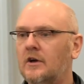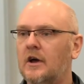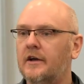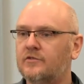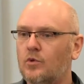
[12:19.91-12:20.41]

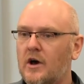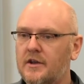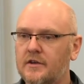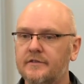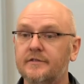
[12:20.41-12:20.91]

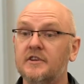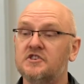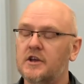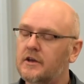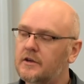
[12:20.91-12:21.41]
Tuari is the
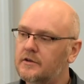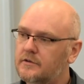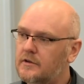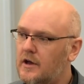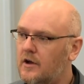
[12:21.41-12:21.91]
chair
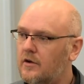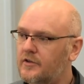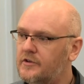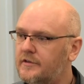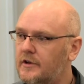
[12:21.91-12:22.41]
of
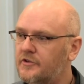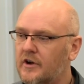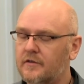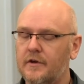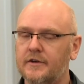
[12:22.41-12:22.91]
the New Zealand
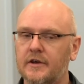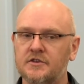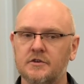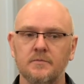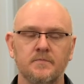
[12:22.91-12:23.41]
Drug
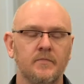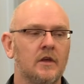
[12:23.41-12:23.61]
Foundation.